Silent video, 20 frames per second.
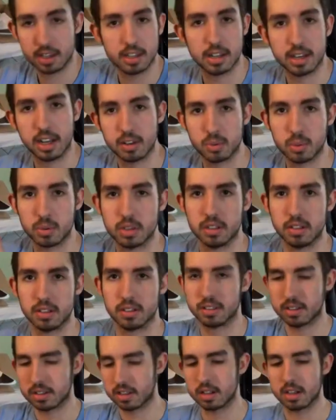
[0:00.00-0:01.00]
in the next one.
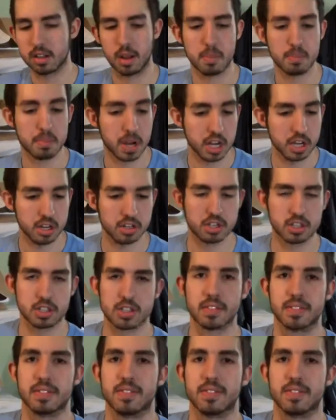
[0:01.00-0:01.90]
Peace.